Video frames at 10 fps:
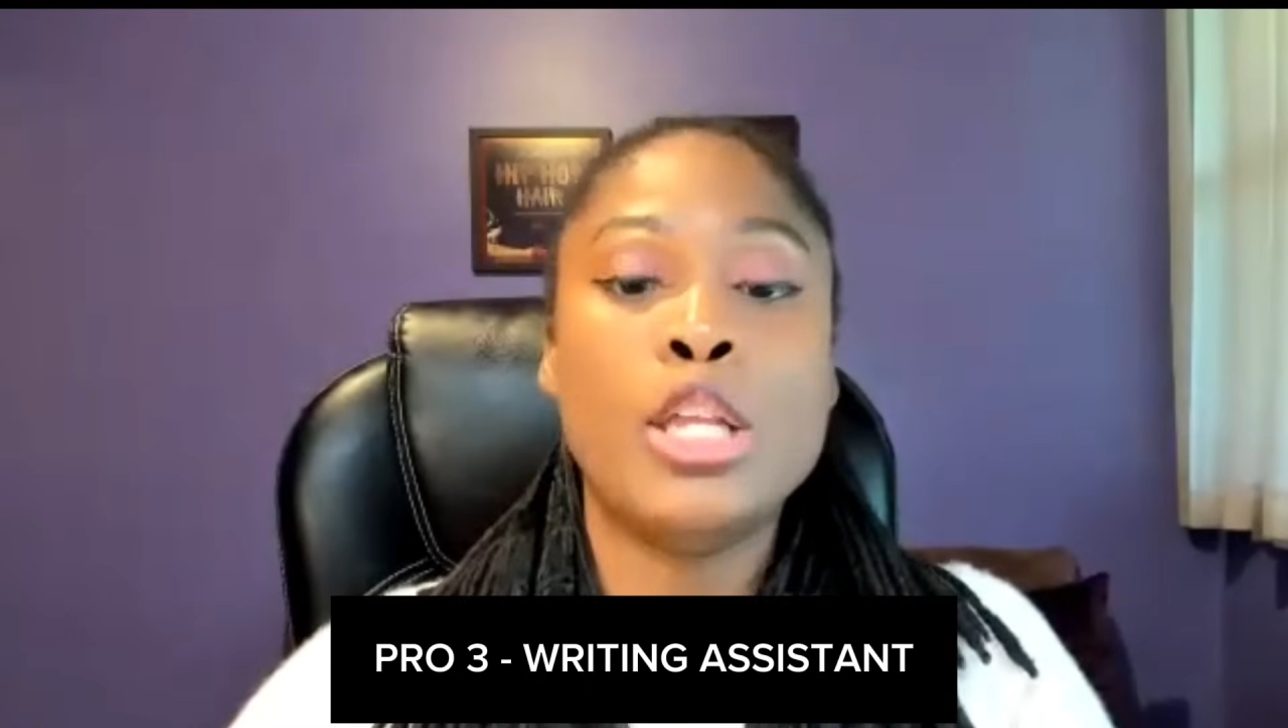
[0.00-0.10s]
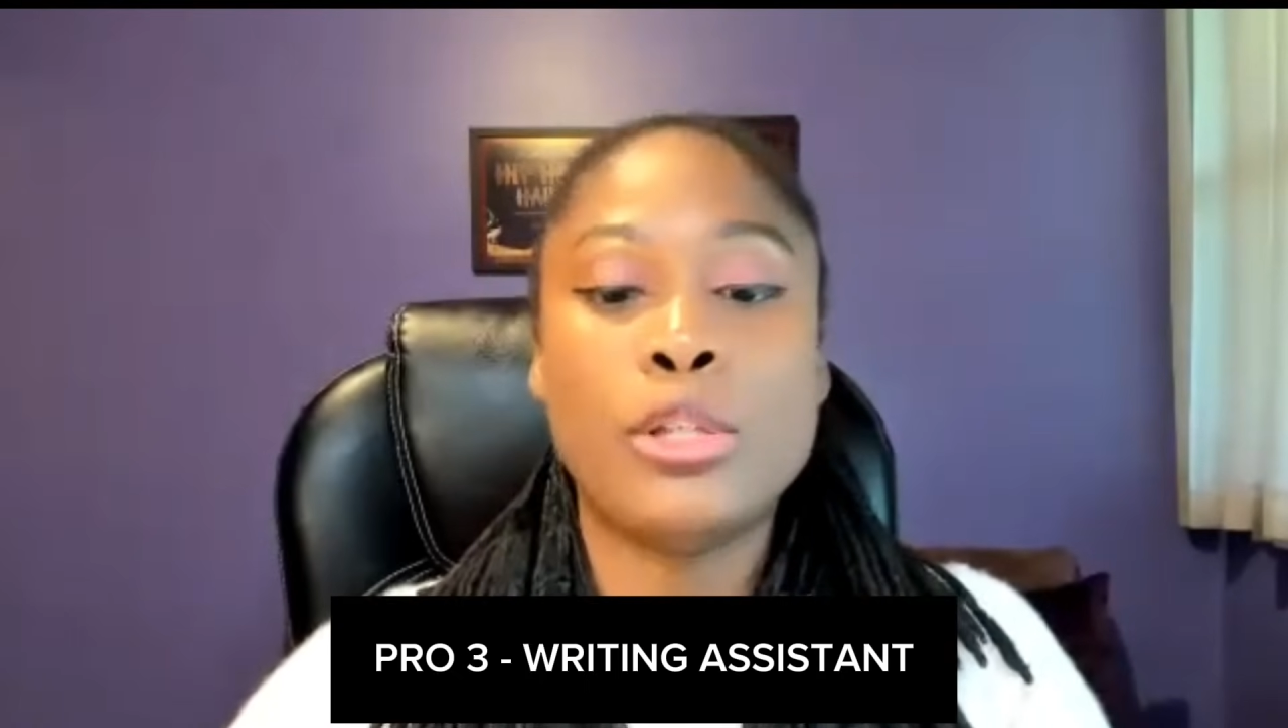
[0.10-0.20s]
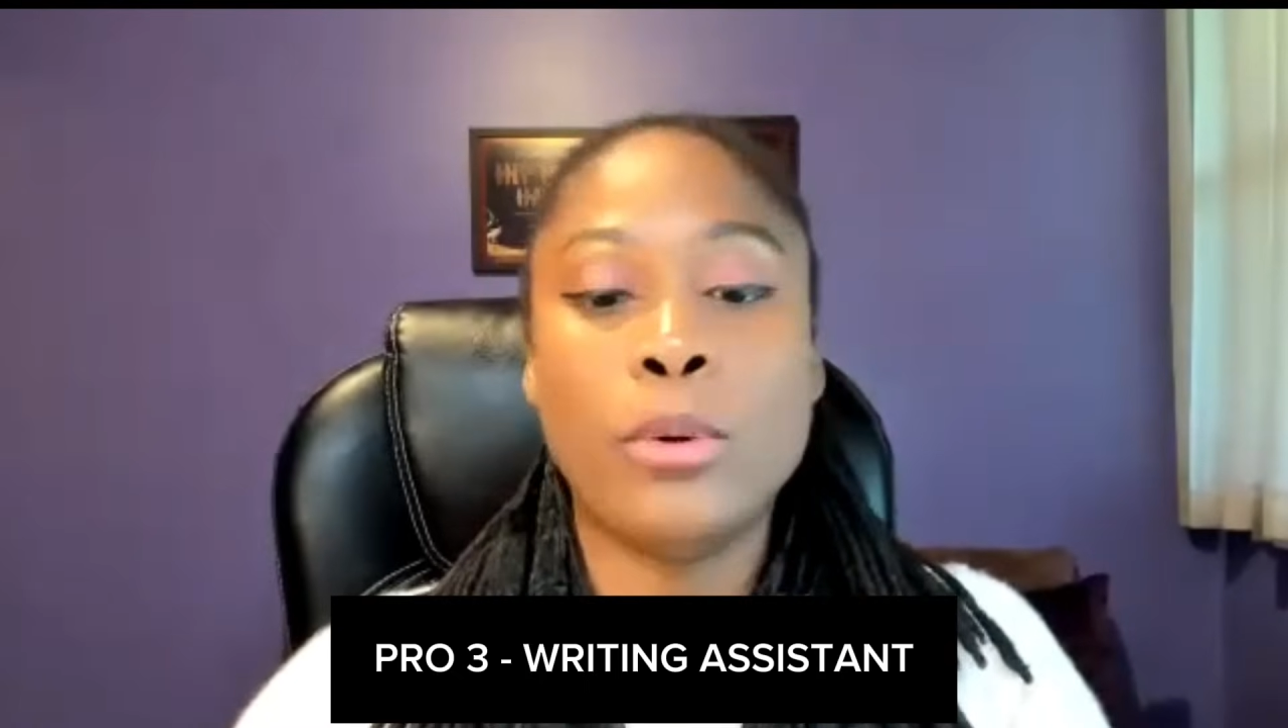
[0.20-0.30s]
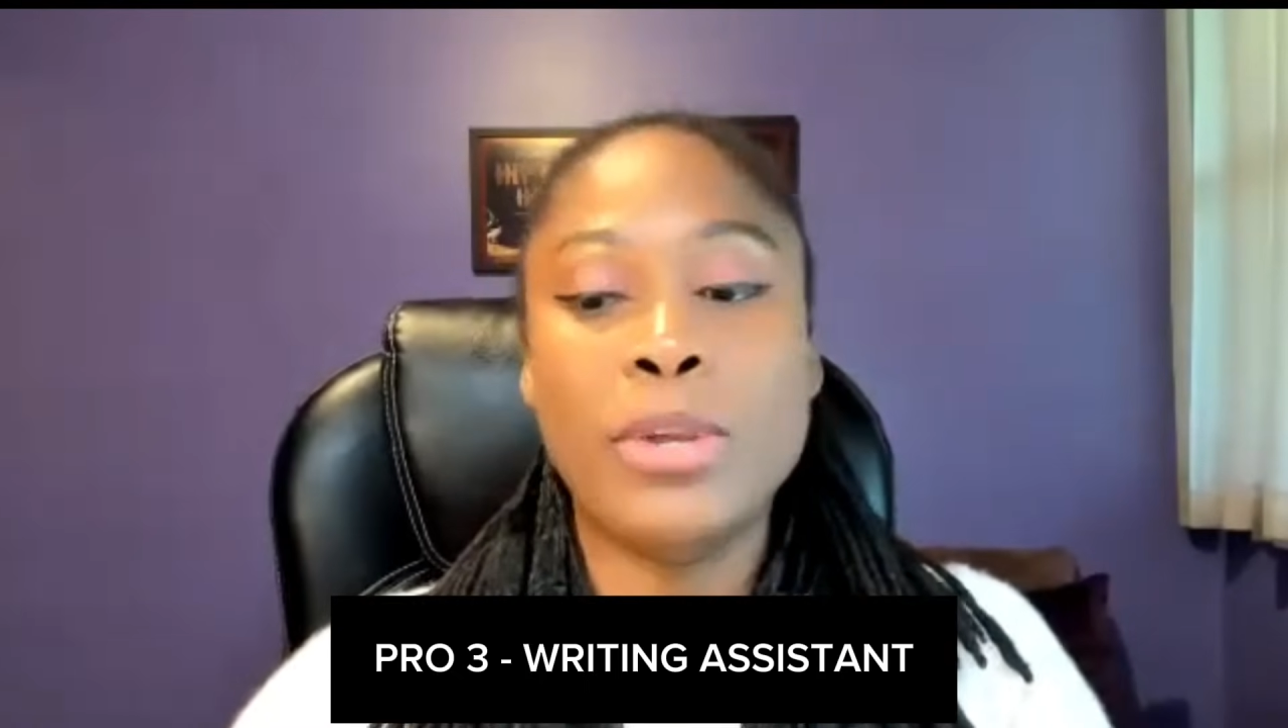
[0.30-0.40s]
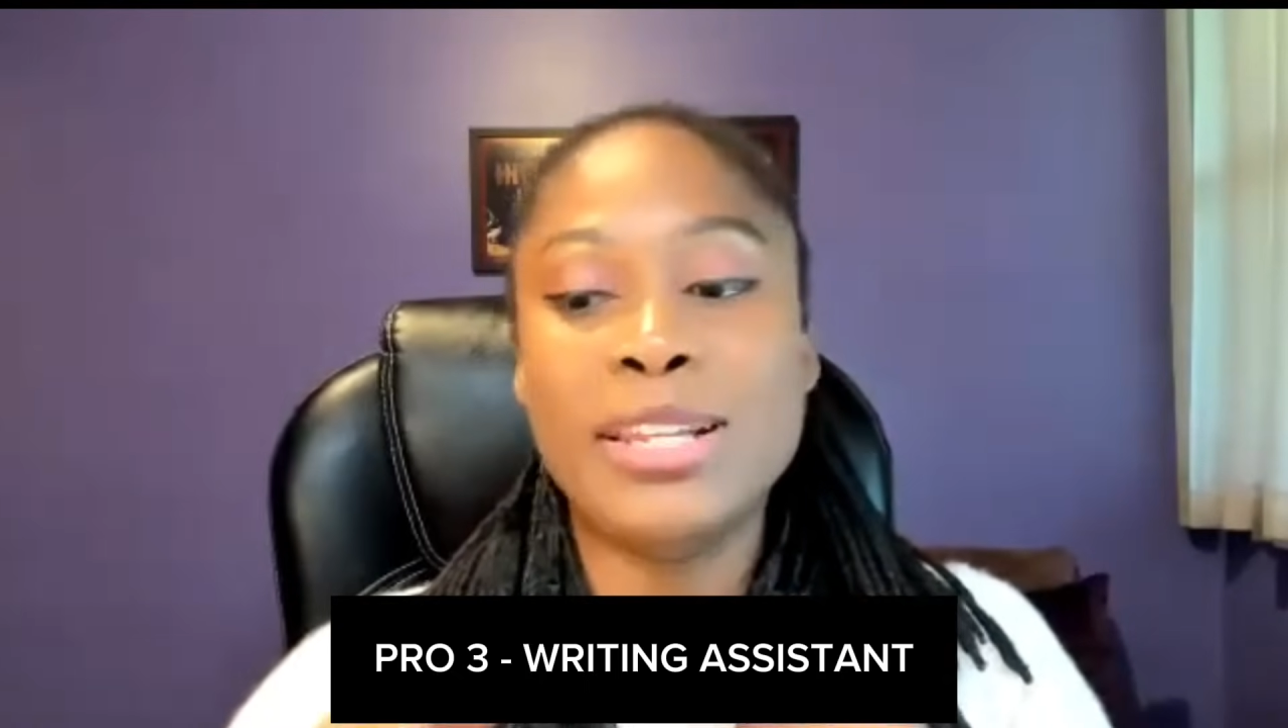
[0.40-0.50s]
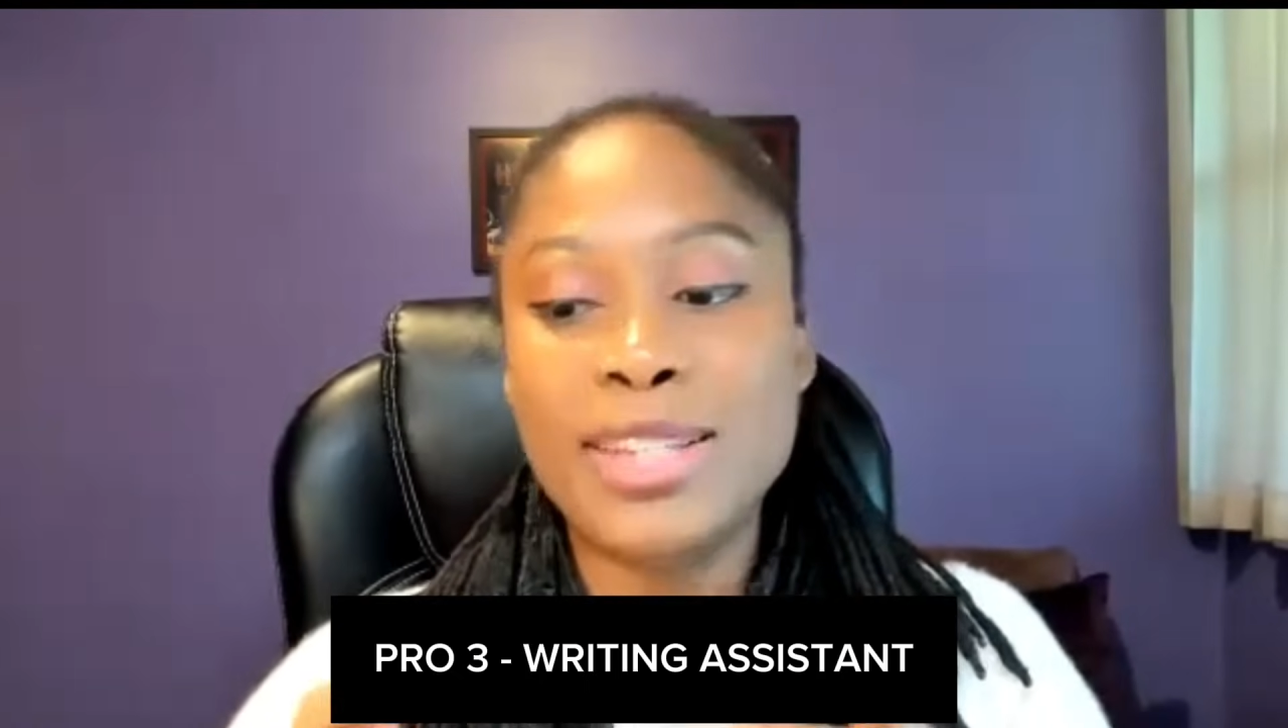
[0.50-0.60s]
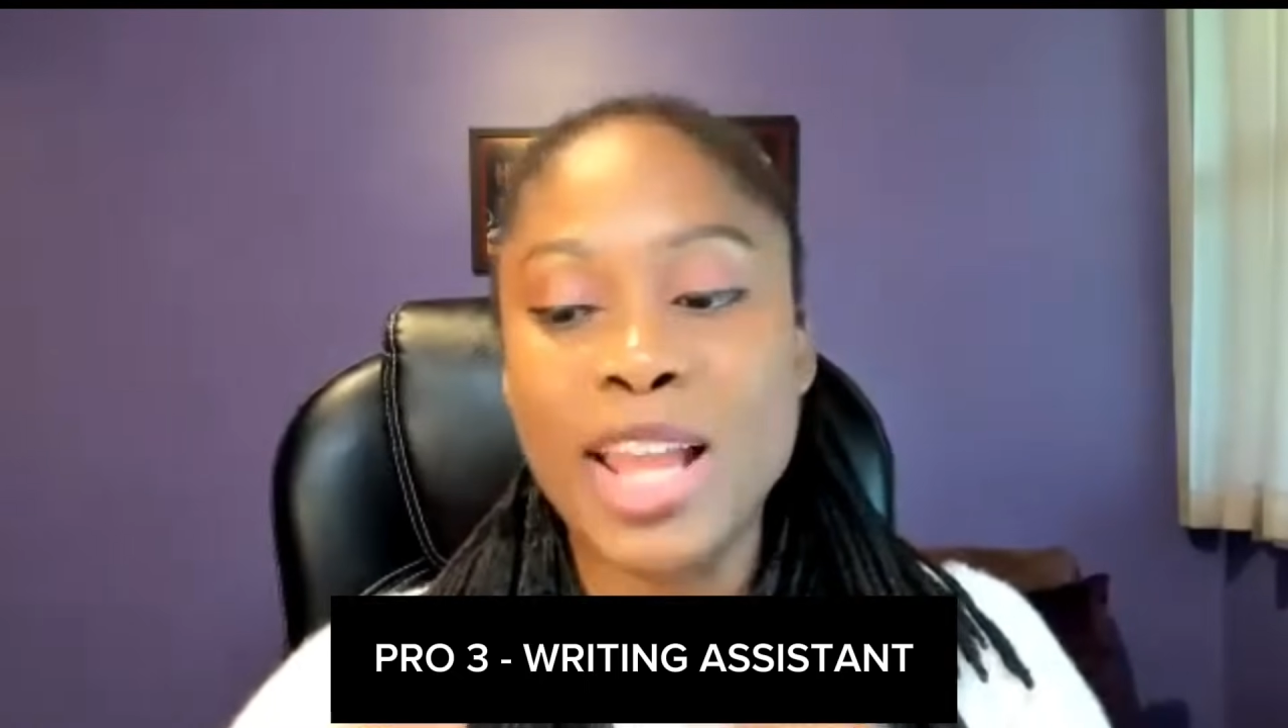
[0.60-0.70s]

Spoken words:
So it